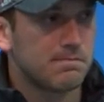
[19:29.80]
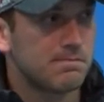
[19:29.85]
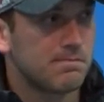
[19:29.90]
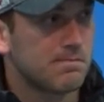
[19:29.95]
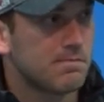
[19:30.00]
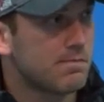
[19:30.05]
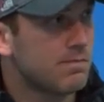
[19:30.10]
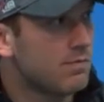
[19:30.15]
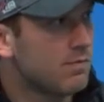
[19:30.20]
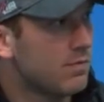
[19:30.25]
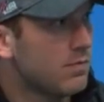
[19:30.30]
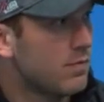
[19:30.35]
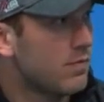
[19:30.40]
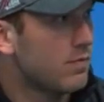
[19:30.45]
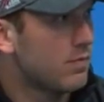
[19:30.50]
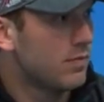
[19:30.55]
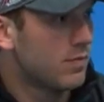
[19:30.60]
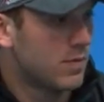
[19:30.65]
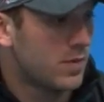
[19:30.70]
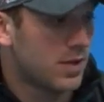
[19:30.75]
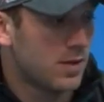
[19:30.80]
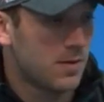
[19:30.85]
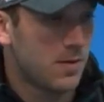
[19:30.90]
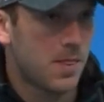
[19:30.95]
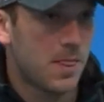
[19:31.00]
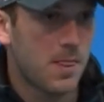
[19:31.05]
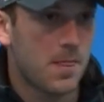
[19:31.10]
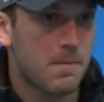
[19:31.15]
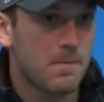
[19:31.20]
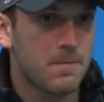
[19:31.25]
Okay, we're going to go to
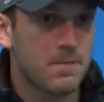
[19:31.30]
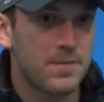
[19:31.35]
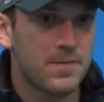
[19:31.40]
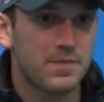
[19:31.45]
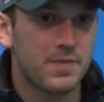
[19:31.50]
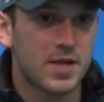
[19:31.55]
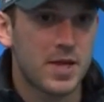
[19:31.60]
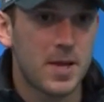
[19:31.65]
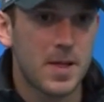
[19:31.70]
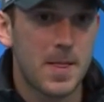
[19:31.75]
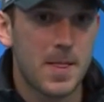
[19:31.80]
Bob, then to Hank.